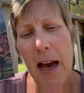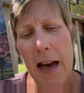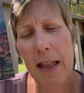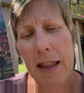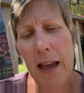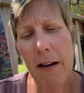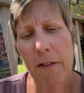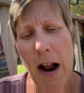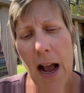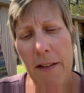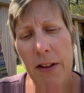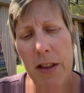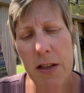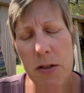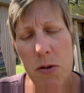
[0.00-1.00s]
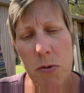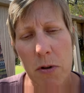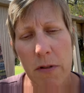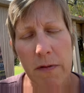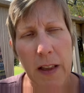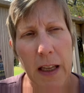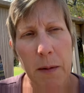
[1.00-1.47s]
They arrive at this sort
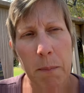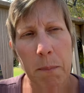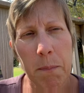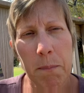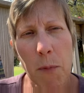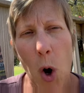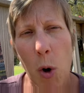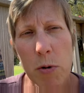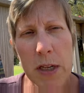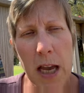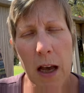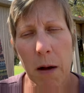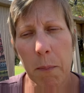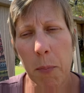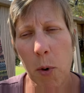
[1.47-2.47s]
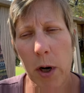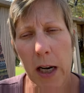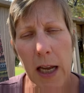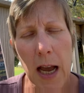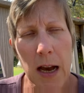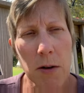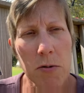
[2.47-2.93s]
of like hotel
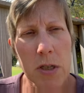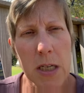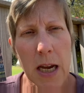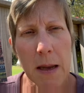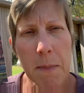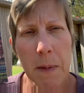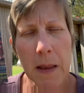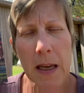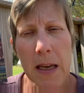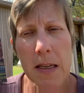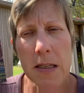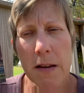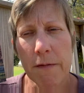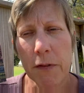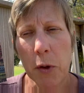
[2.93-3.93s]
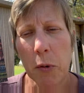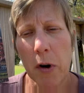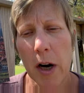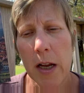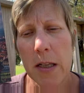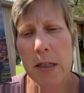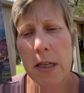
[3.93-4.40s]
boarding house type place in
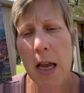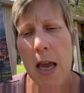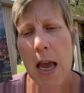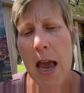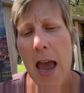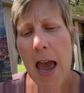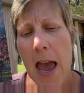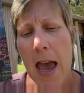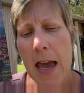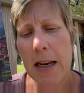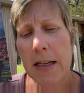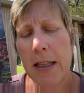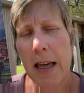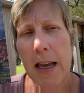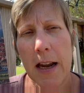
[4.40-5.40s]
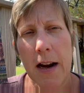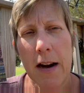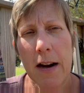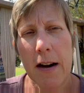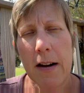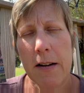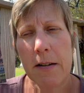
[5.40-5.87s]
Florence, and they
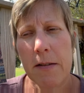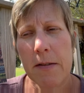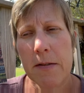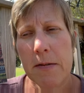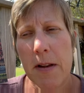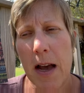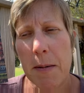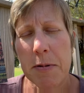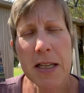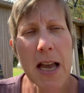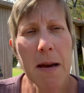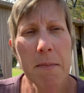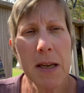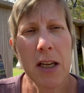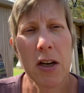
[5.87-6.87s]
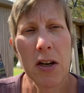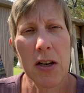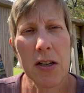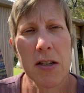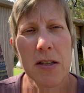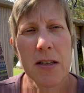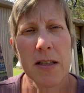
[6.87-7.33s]
are upset
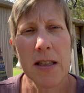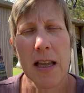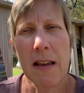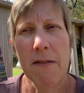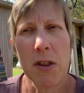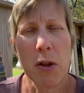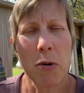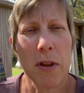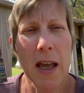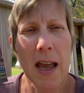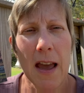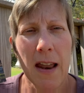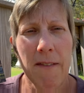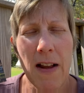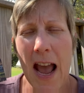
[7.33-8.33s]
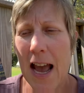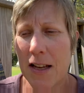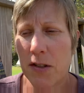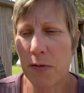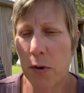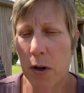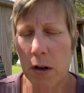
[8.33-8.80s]
because even though they had
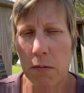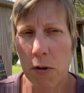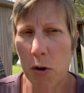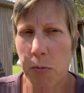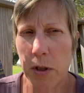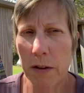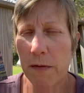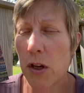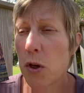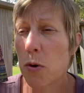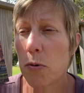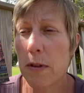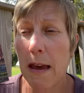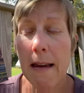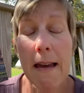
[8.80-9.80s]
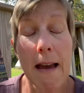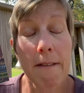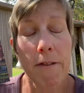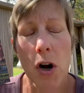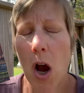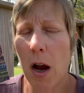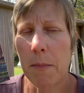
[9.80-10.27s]
asked for a room with a view, they
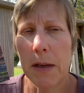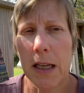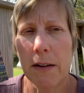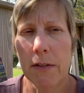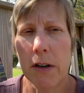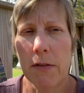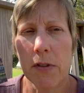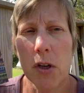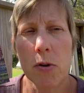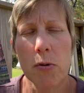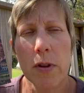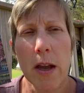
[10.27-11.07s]
have not been given a view.